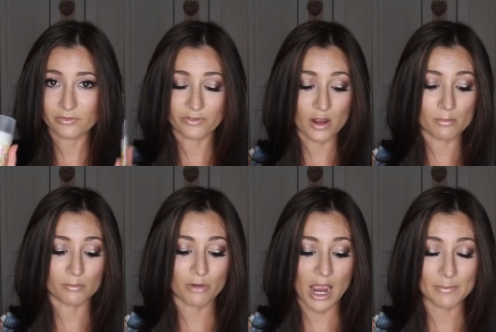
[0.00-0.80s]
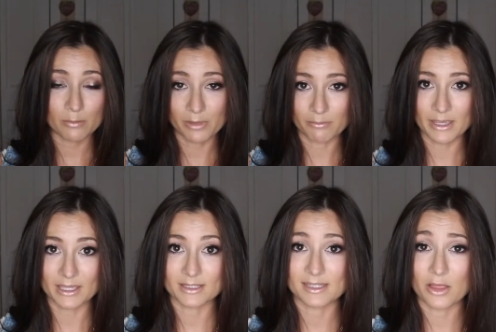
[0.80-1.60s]
from Primal Pit
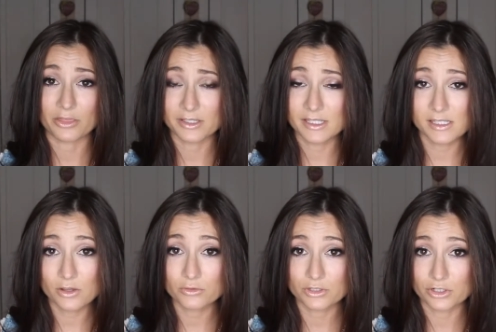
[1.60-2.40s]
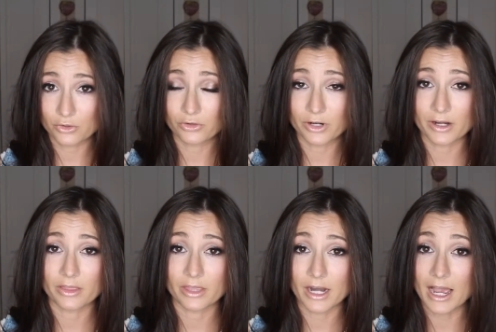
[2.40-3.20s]
Paste. Now this is the
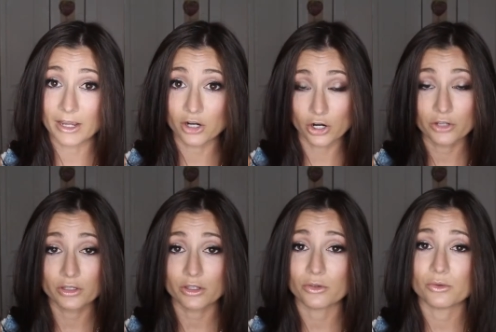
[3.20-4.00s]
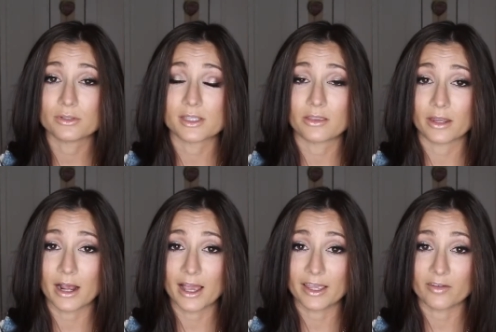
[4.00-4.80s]
deodorant that I currently use, that
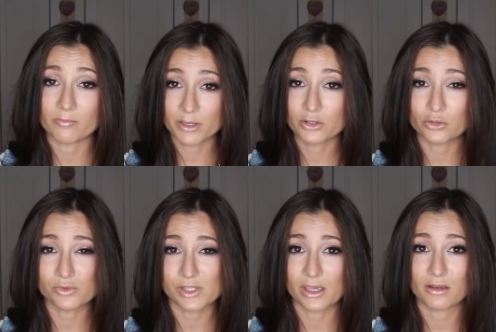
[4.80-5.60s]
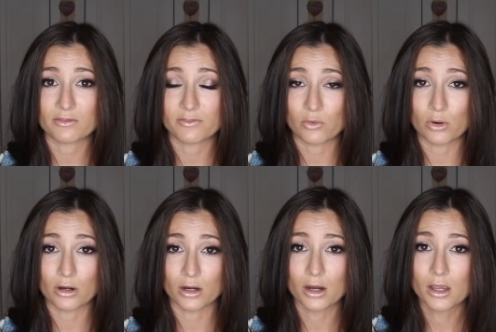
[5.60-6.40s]
I have been using
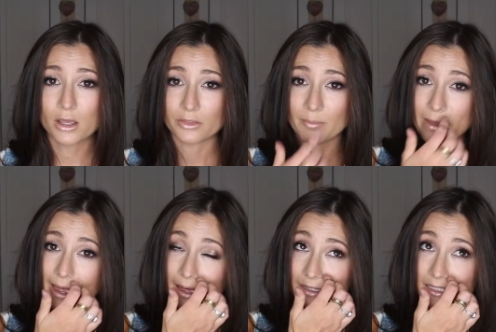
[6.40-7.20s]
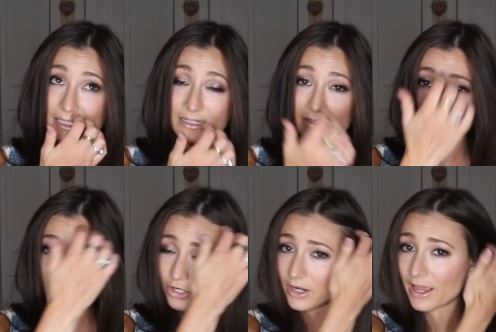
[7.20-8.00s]
for the past
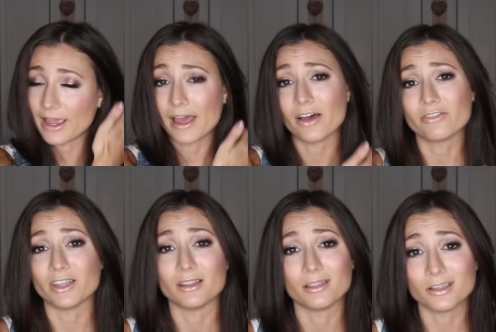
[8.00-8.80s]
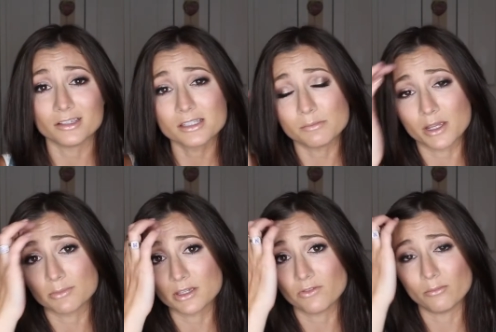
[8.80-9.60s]
year and a half at least,
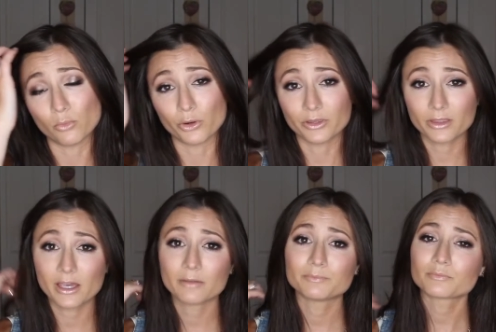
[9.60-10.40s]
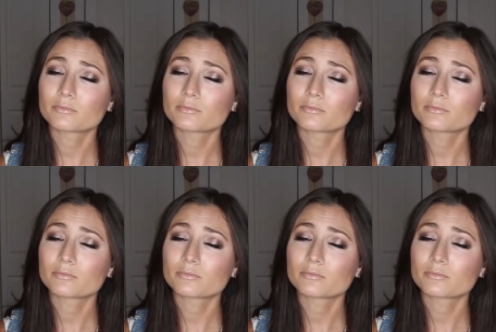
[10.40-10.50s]
maybe even more than that,